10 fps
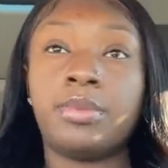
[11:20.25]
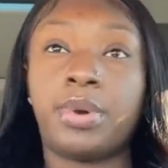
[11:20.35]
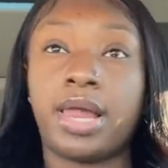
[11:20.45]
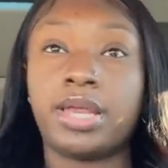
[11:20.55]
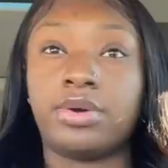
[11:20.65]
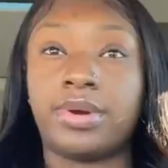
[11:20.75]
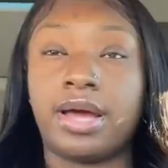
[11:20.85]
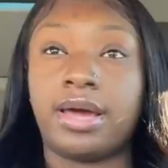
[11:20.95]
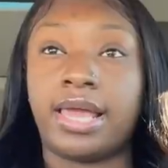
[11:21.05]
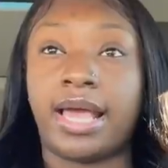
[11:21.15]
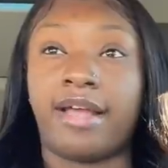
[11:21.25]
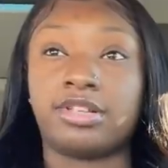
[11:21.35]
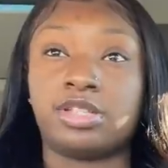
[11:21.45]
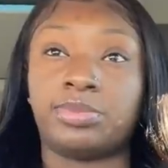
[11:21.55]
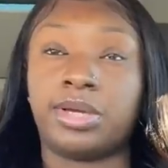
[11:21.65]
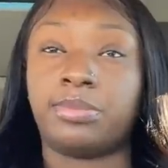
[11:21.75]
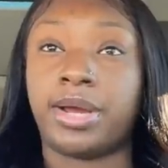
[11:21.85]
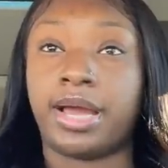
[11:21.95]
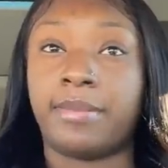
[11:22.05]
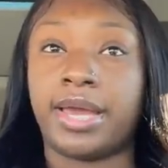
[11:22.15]
Probably around like after spring
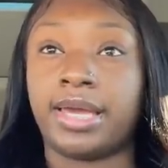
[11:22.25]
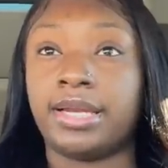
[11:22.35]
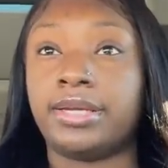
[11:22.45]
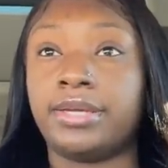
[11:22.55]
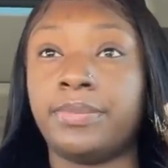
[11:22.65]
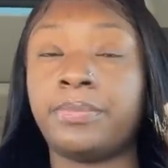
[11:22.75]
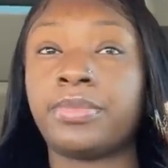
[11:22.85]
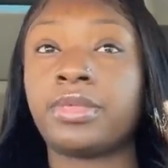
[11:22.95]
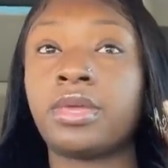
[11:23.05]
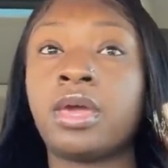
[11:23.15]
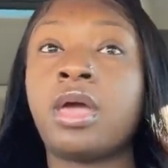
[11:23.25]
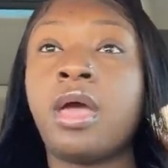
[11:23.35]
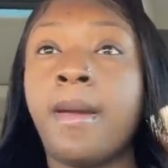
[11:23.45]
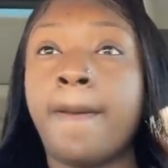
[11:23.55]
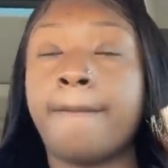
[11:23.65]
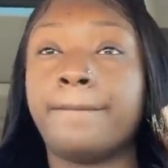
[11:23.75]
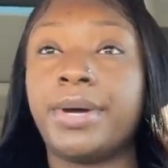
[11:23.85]
break, I might get it done.